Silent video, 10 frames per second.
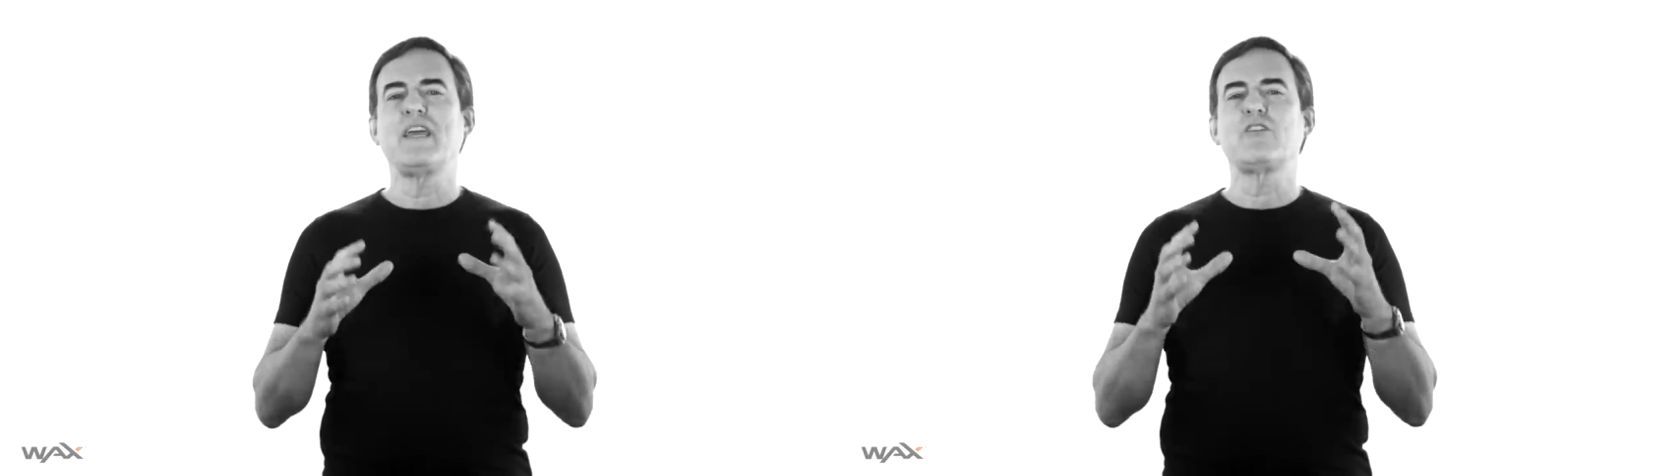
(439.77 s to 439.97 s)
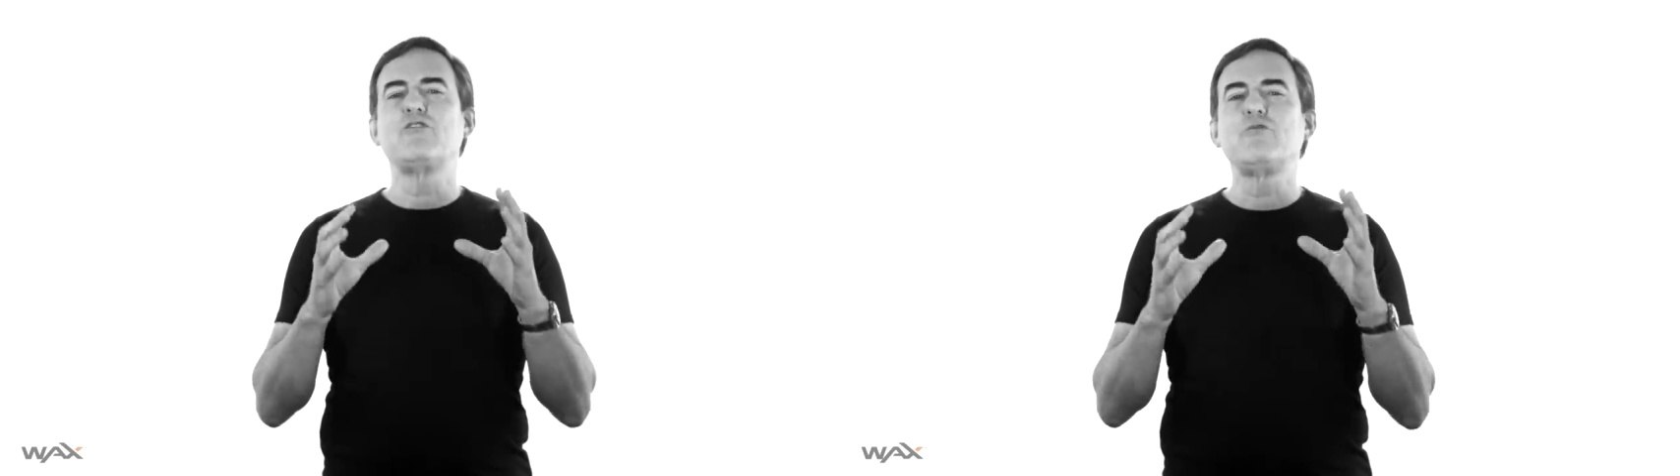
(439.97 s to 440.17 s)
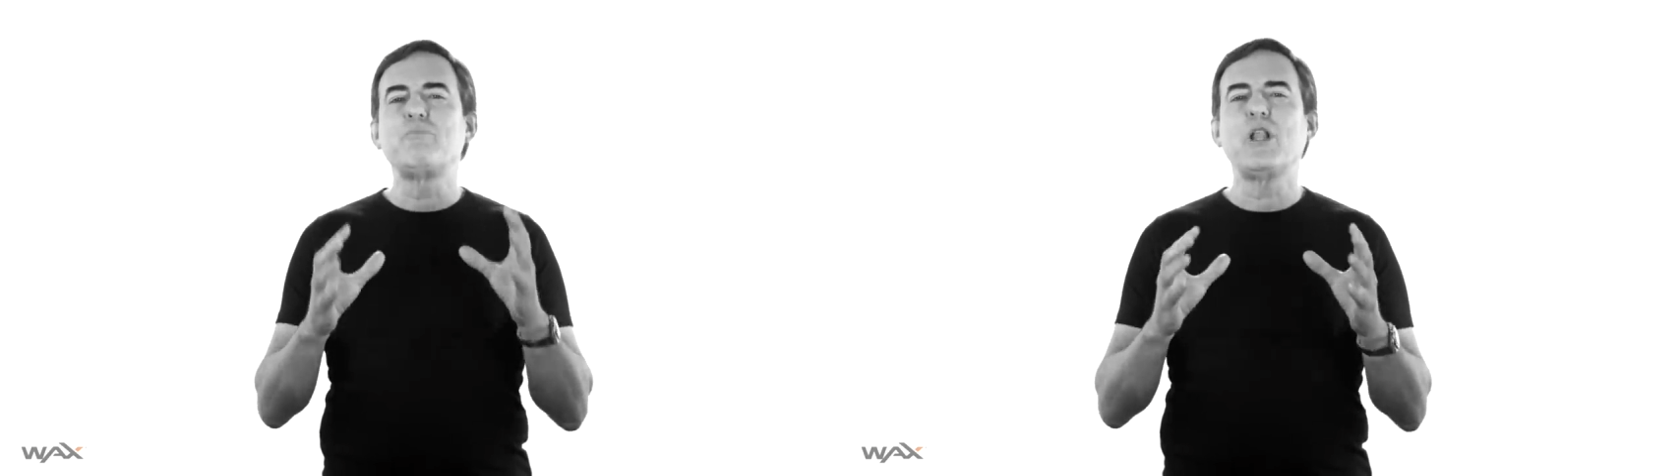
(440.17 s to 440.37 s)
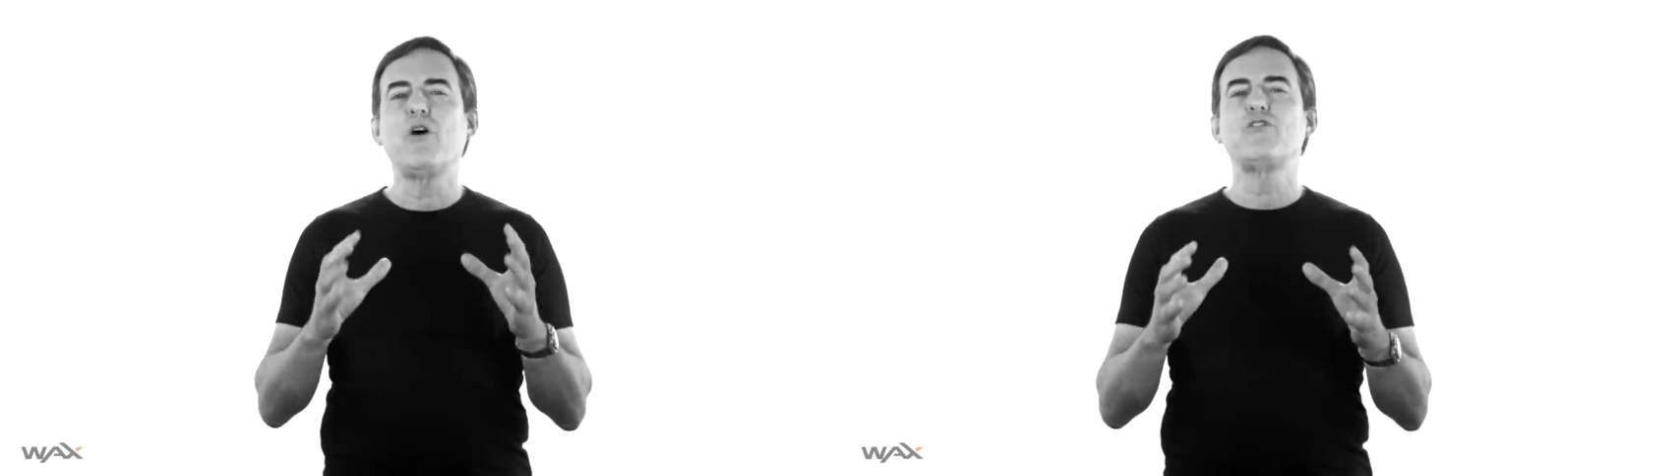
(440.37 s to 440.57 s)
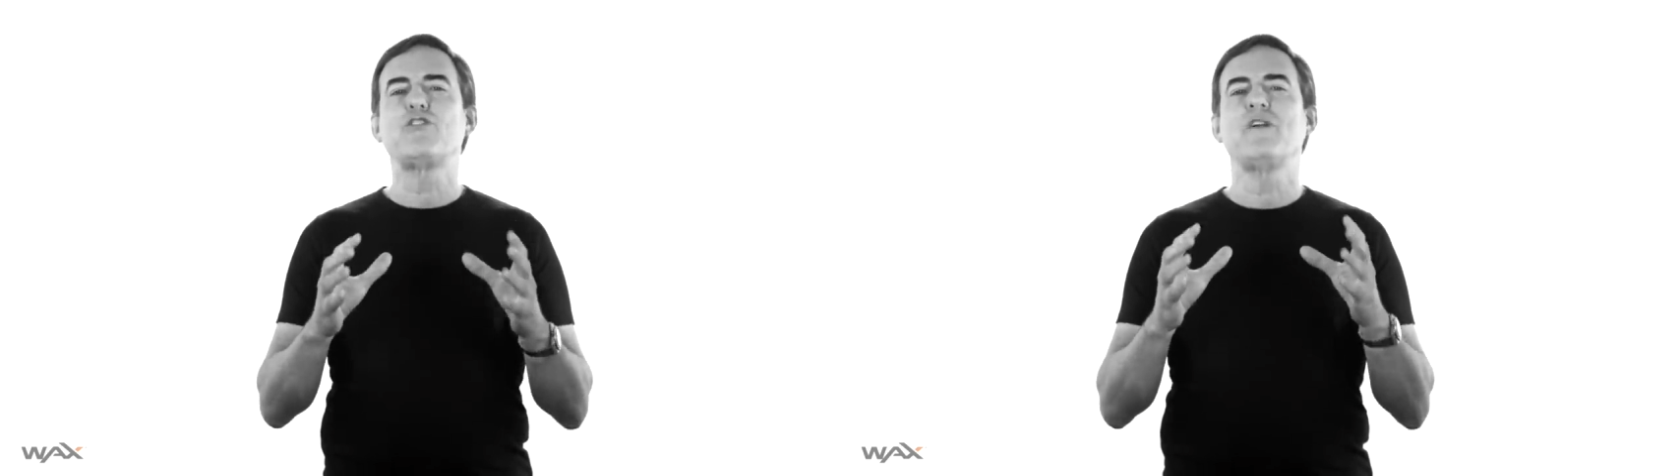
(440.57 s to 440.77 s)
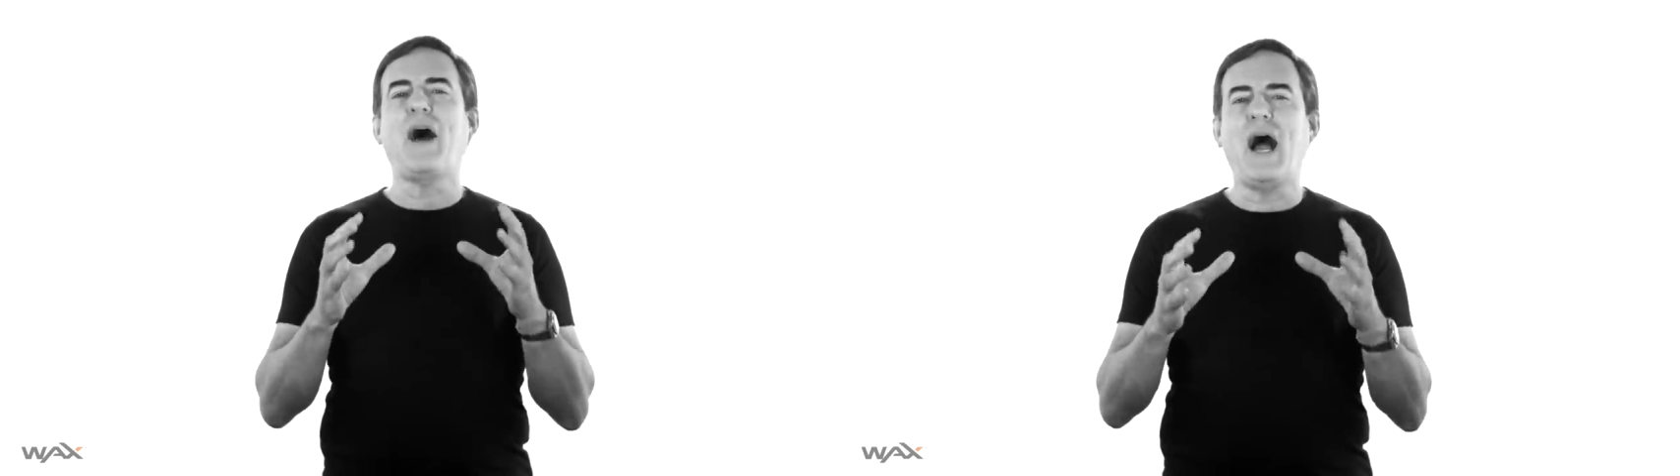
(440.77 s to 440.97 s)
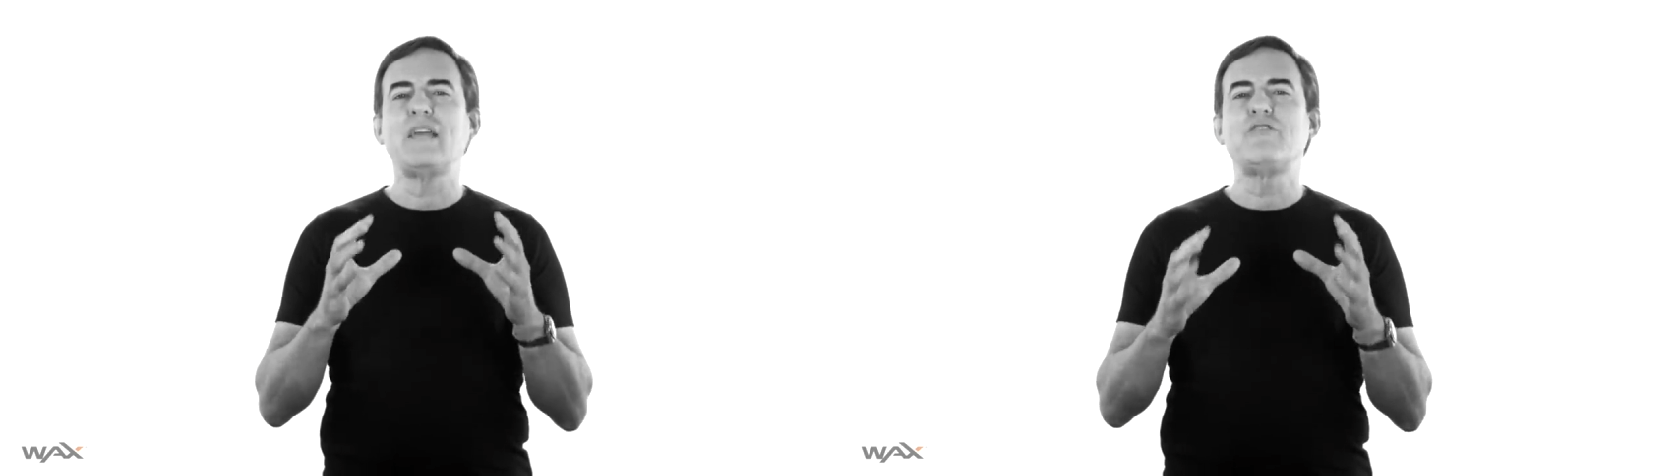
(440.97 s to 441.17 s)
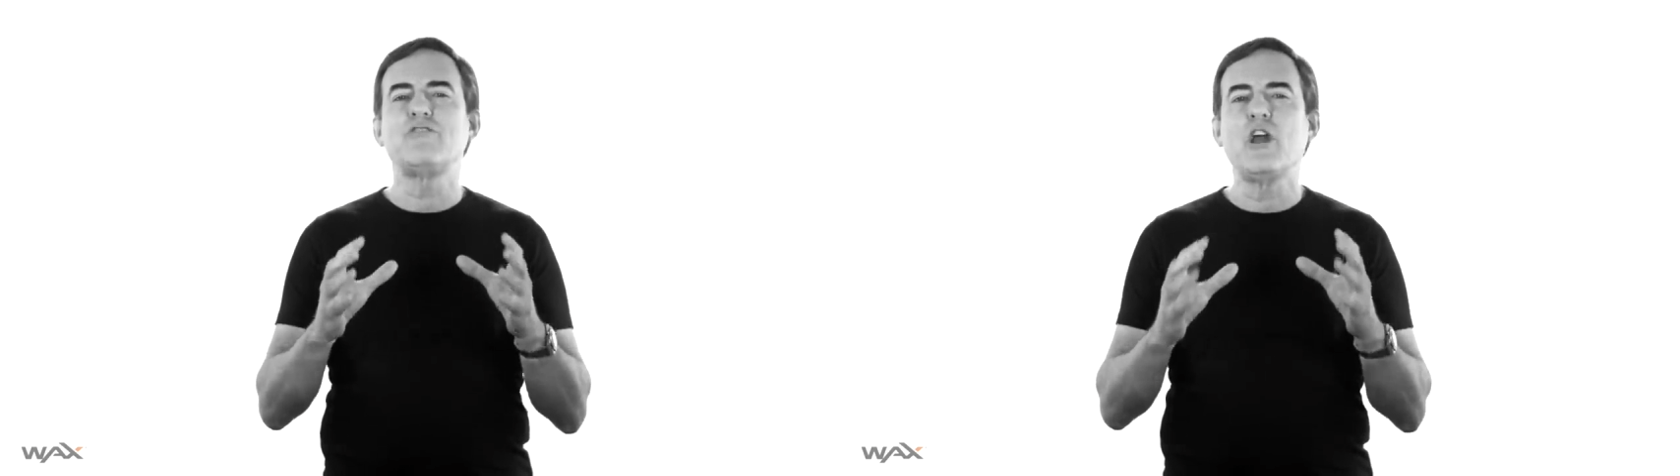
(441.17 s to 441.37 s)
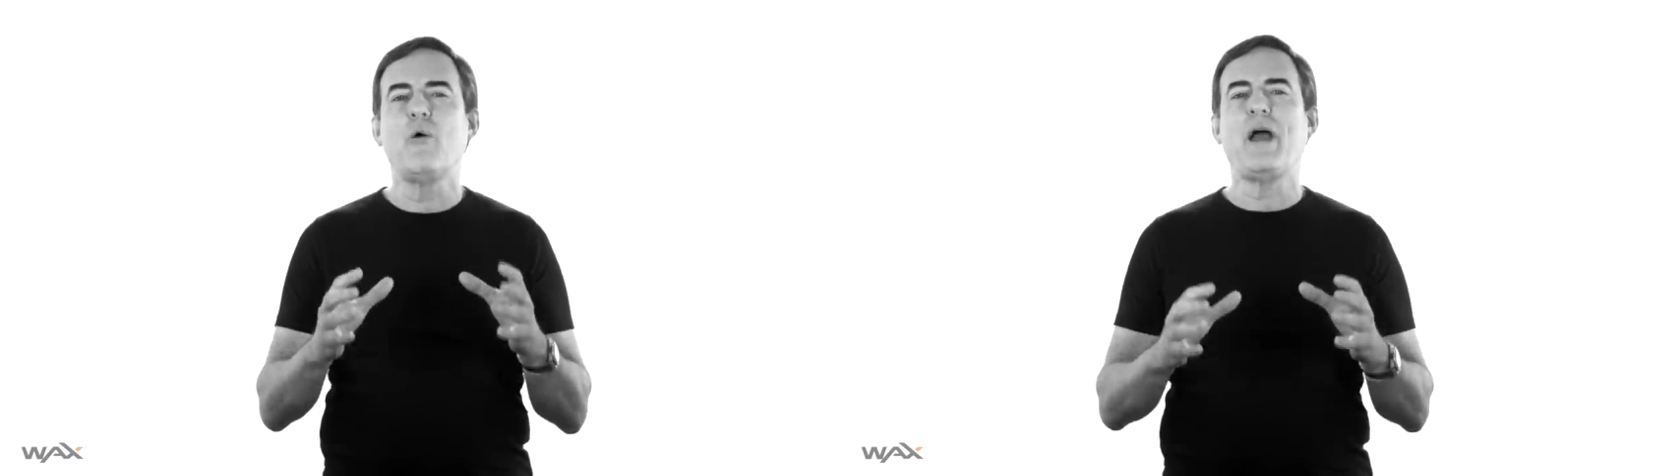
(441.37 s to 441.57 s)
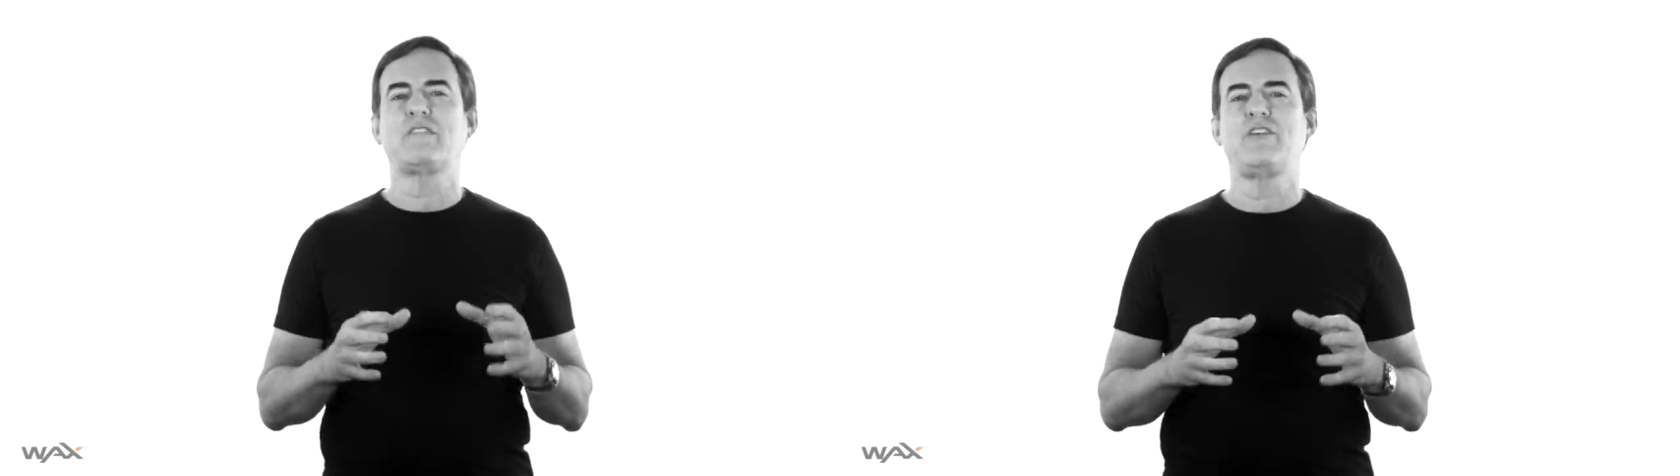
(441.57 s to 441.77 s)
explosion of
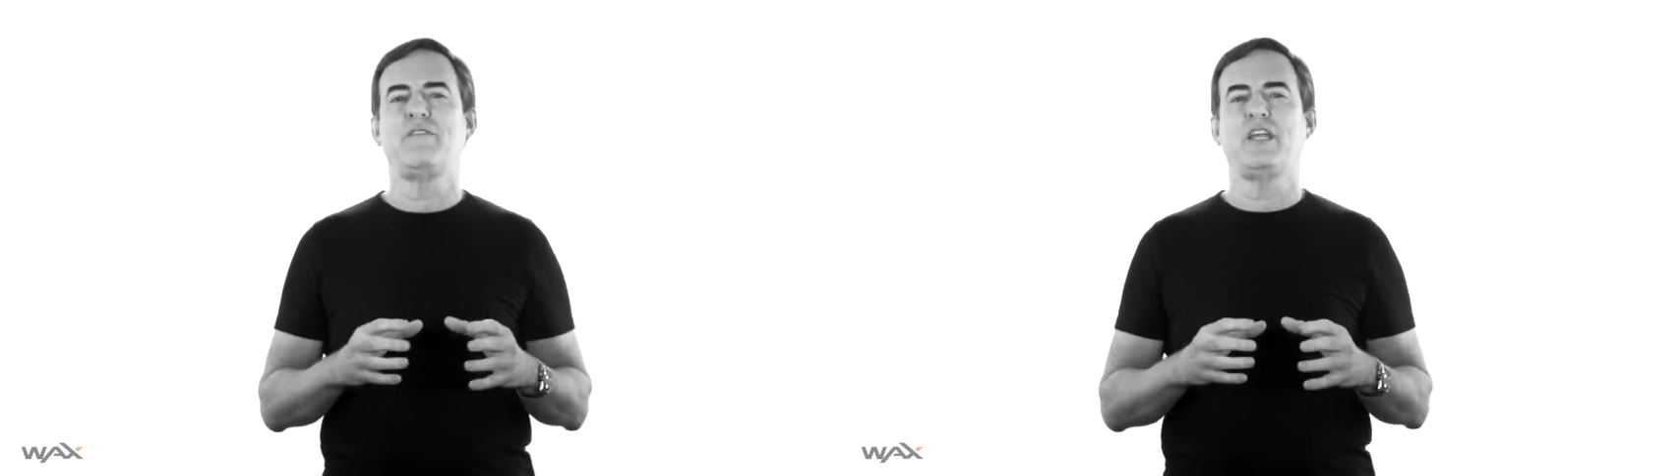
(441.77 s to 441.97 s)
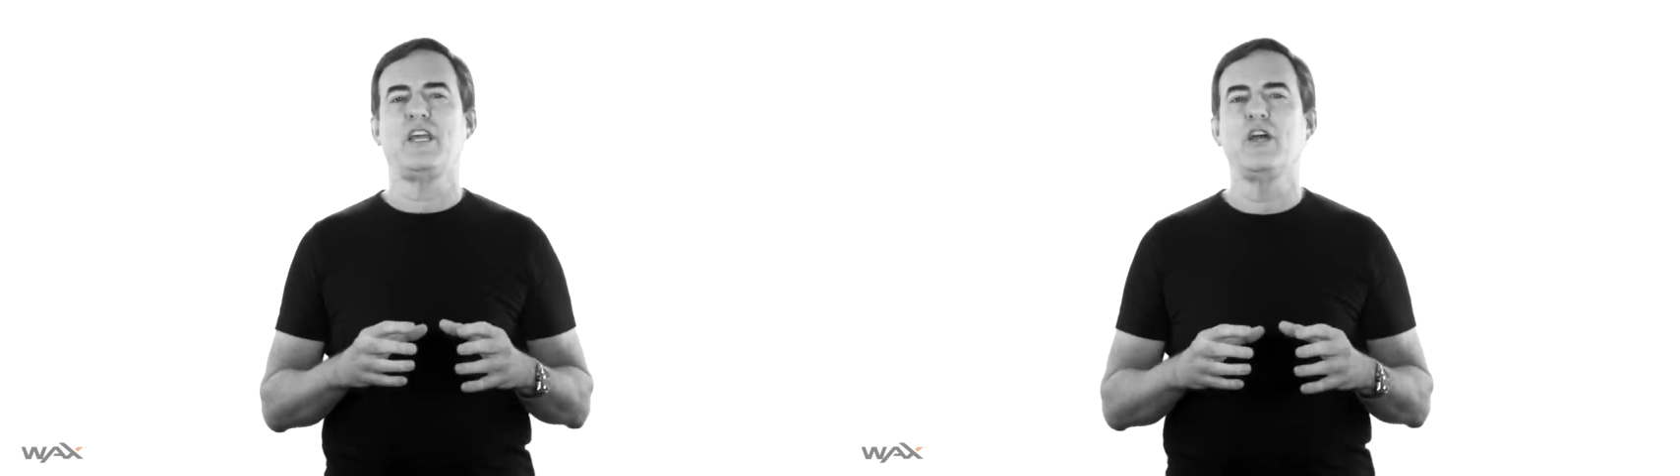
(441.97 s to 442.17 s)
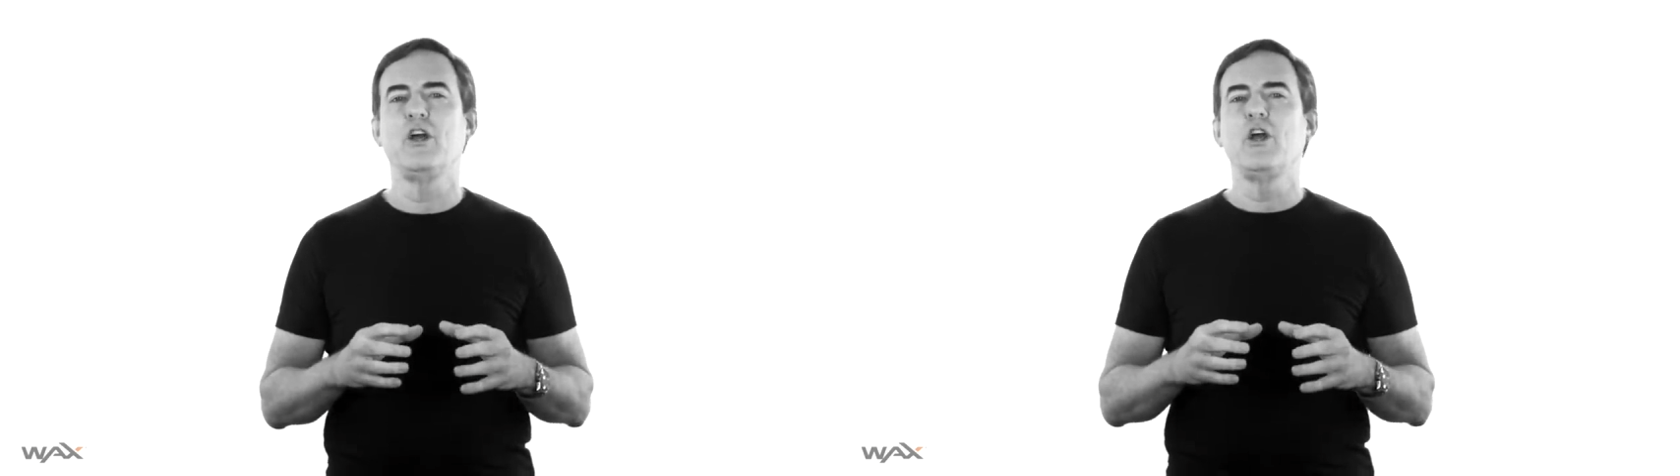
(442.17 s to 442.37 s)
ICO activity.